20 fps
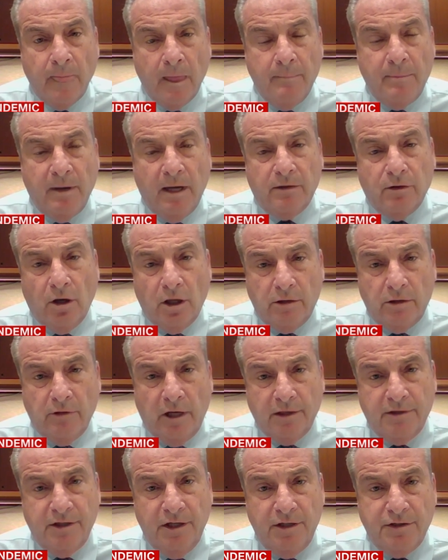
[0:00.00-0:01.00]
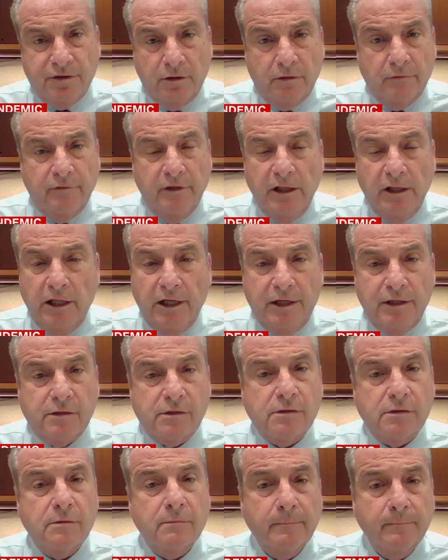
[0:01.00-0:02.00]
about the Hard Rock Digital
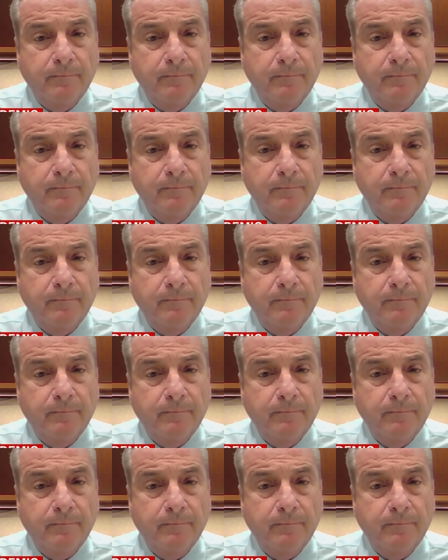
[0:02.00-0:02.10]
release.